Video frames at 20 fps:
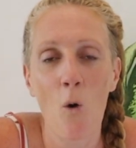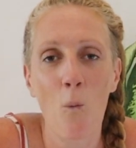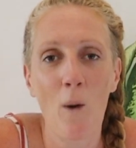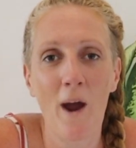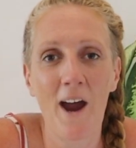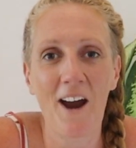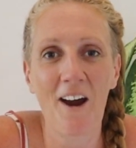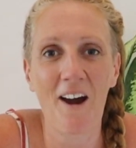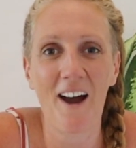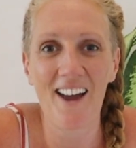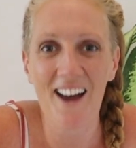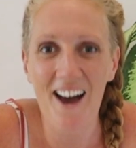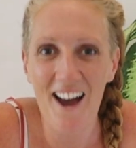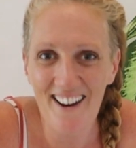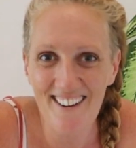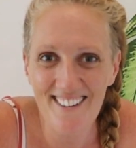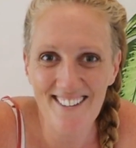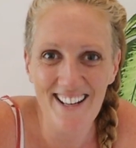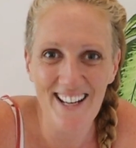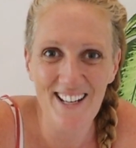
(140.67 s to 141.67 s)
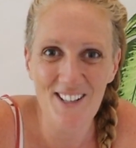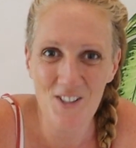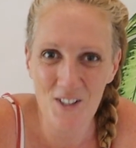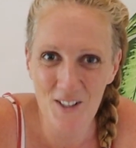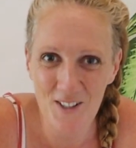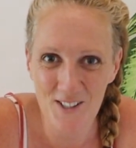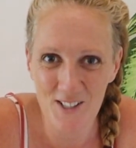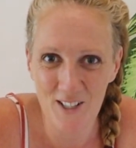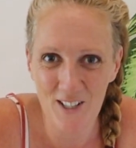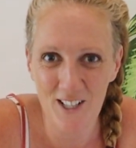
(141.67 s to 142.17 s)
where I hired a
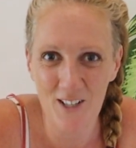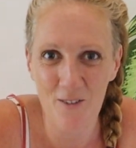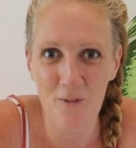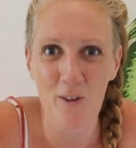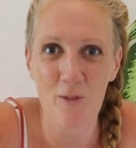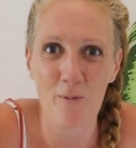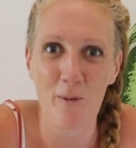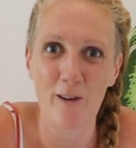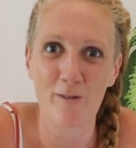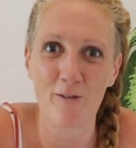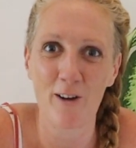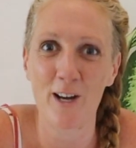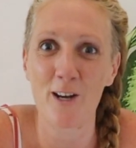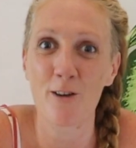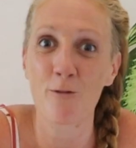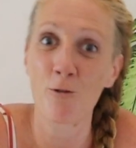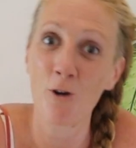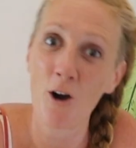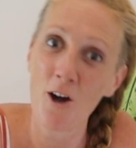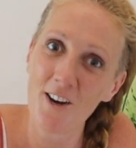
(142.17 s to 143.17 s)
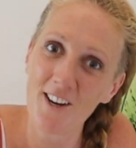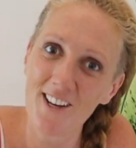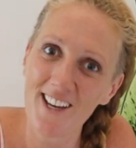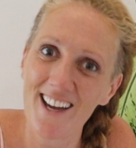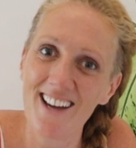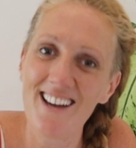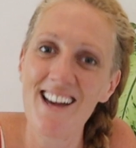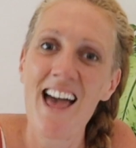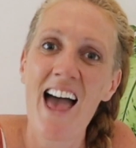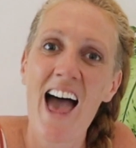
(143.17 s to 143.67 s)
tuk-tuk with my friend
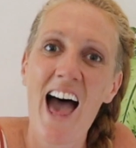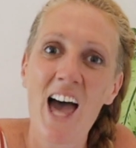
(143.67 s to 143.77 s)
Veronica